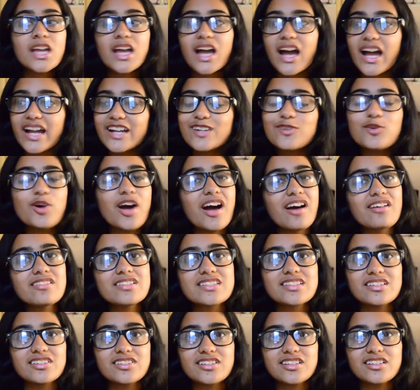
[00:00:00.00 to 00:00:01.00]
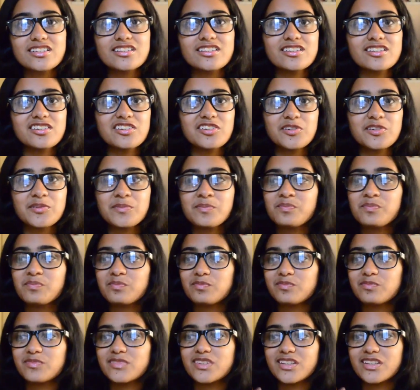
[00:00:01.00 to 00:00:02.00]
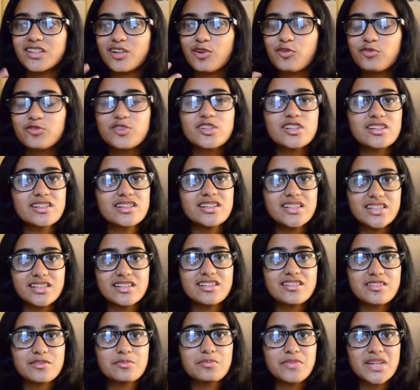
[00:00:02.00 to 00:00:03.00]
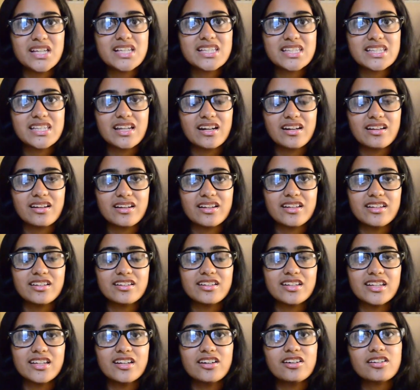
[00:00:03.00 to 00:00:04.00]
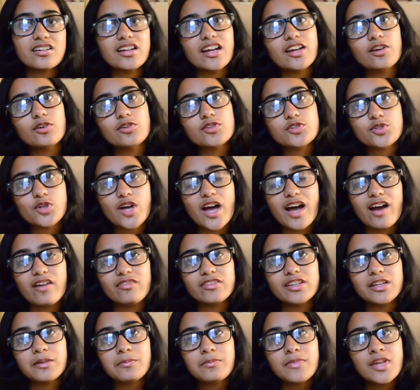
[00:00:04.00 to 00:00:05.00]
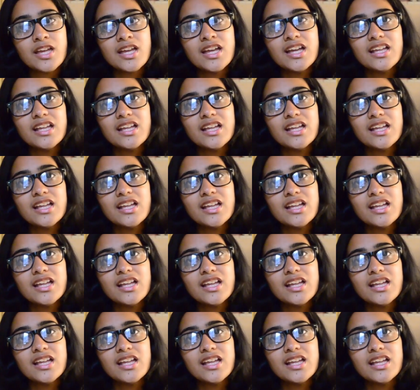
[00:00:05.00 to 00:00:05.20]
I do have certain of the glitter mix that are in here. I also have them.